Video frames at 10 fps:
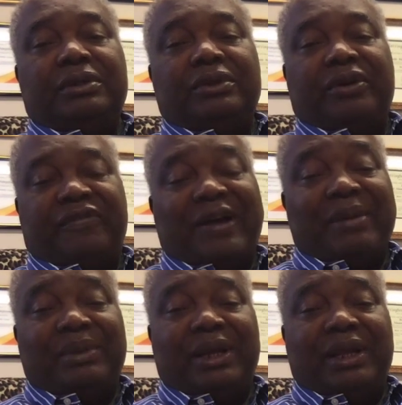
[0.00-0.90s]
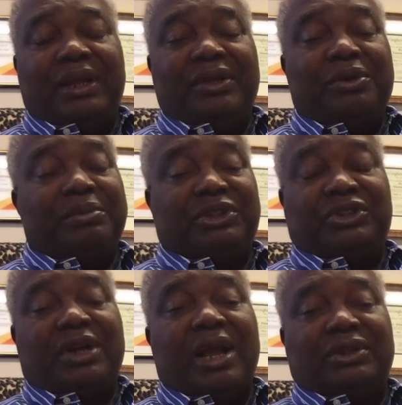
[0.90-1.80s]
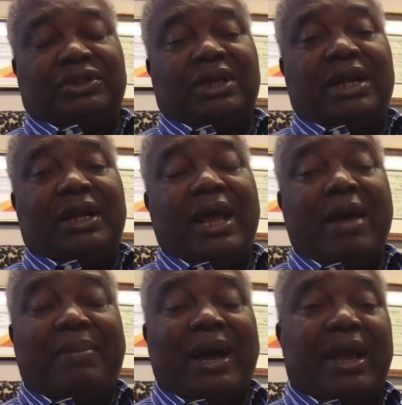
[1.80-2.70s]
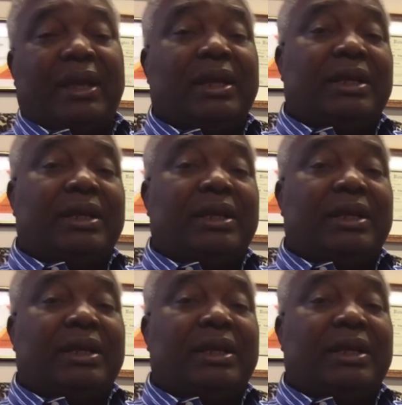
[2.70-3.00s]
family, you'll be stressed. And thereby,